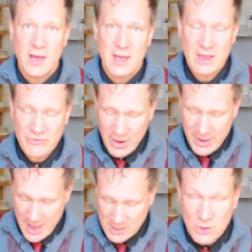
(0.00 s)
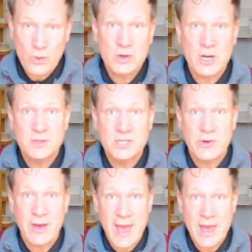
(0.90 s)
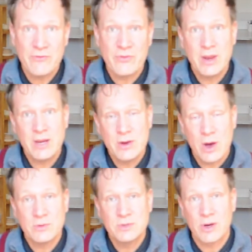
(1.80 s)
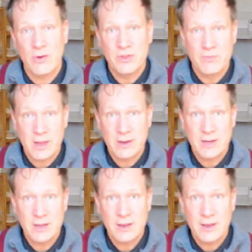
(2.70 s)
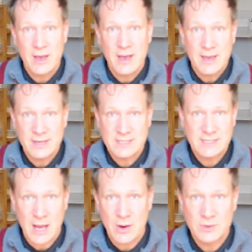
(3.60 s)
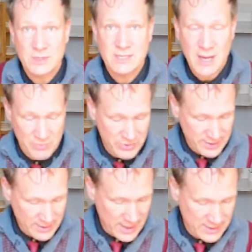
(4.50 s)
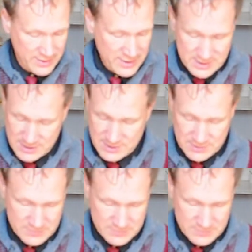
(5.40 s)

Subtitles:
If I add chord notes to every note of the melody, it sounds something like this.